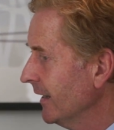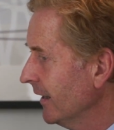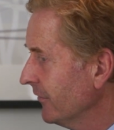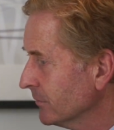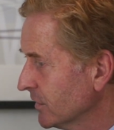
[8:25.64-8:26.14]

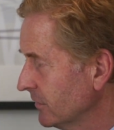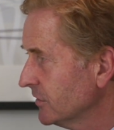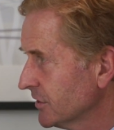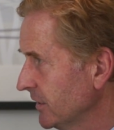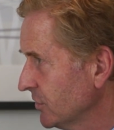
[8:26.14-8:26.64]
If I'm going
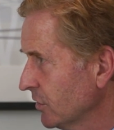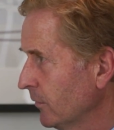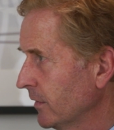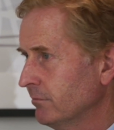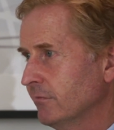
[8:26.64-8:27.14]
to see
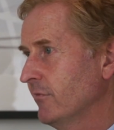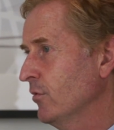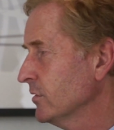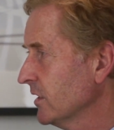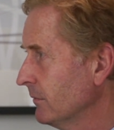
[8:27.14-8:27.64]
someone
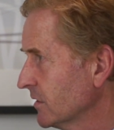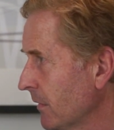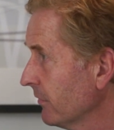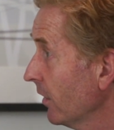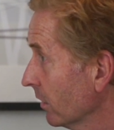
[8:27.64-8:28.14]
4 times a
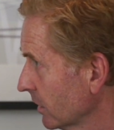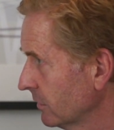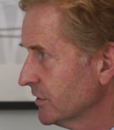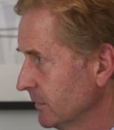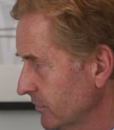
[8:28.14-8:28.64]
month, I'll go
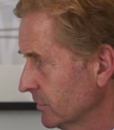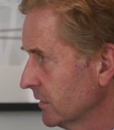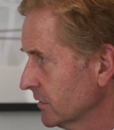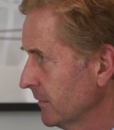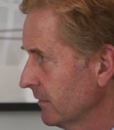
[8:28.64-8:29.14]
and see them 4
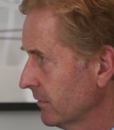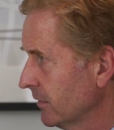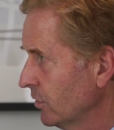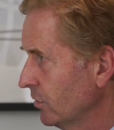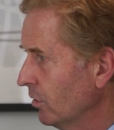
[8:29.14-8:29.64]
times a month.
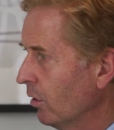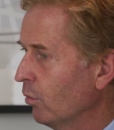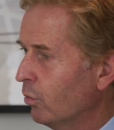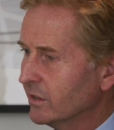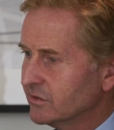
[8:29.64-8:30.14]
Not
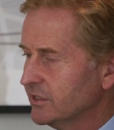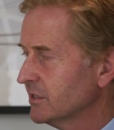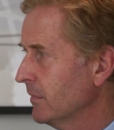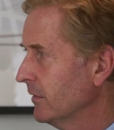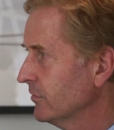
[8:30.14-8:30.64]
once
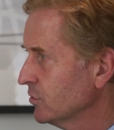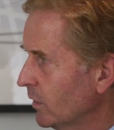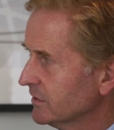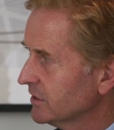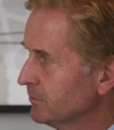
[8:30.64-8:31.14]
this month,
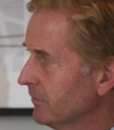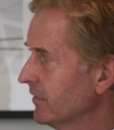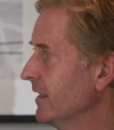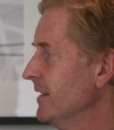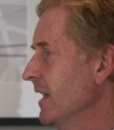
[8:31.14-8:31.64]
twice this month,
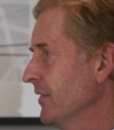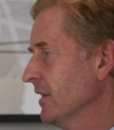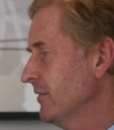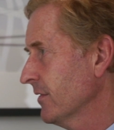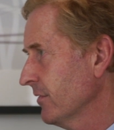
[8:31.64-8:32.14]

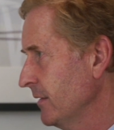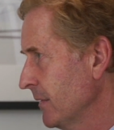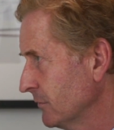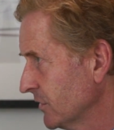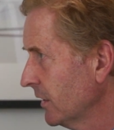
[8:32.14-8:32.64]
nothing for 3
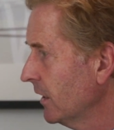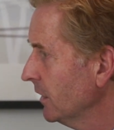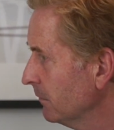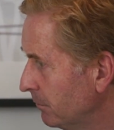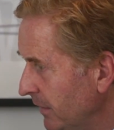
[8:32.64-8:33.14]
months.
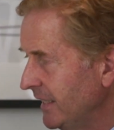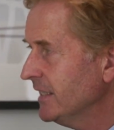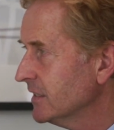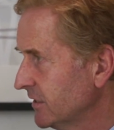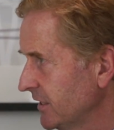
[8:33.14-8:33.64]
Be
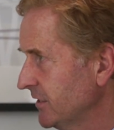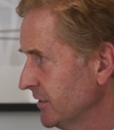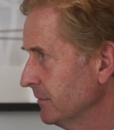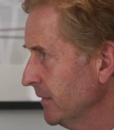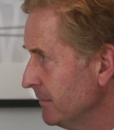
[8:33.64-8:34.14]

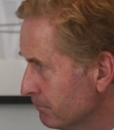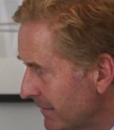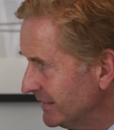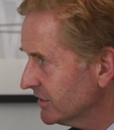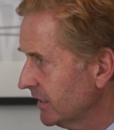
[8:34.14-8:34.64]
consistent. Be
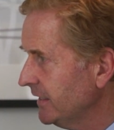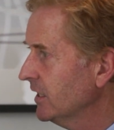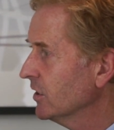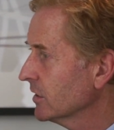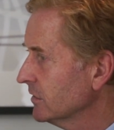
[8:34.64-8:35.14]
mentally
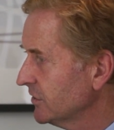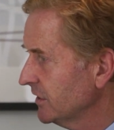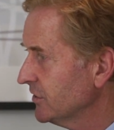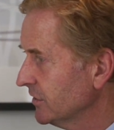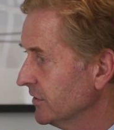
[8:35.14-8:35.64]

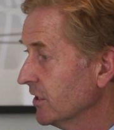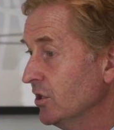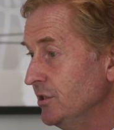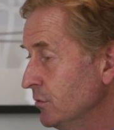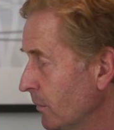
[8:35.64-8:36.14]
consistent.
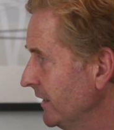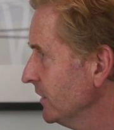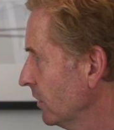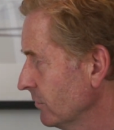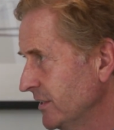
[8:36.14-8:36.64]
You may
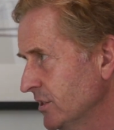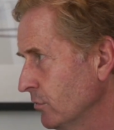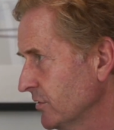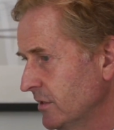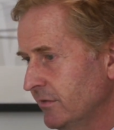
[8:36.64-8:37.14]
get
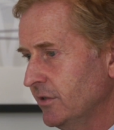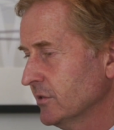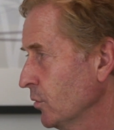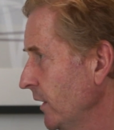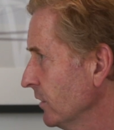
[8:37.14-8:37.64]
results in the
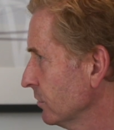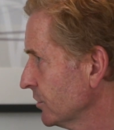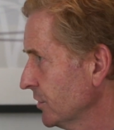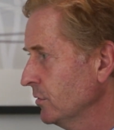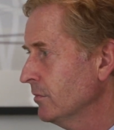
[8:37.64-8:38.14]
first week or
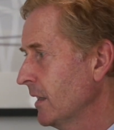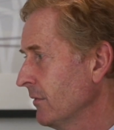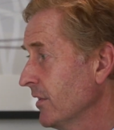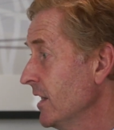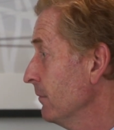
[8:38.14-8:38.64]
2 or
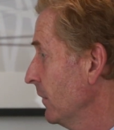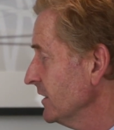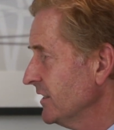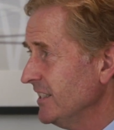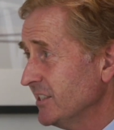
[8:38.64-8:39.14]
month. It
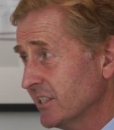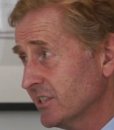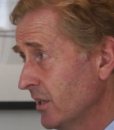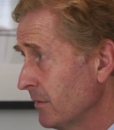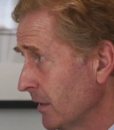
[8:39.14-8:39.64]
might take you
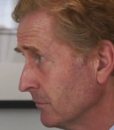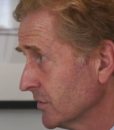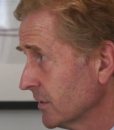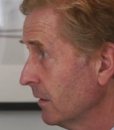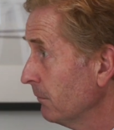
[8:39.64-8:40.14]
6, 9
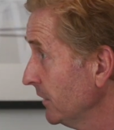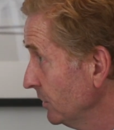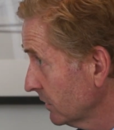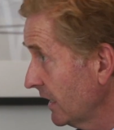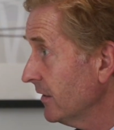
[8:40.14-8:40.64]
months, but
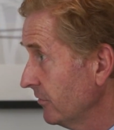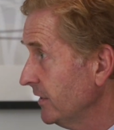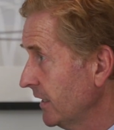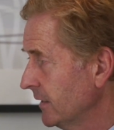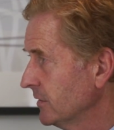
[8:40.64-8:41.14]
you'll get there in
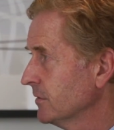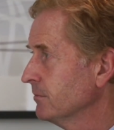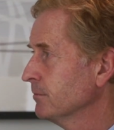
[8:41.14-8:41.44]
the end.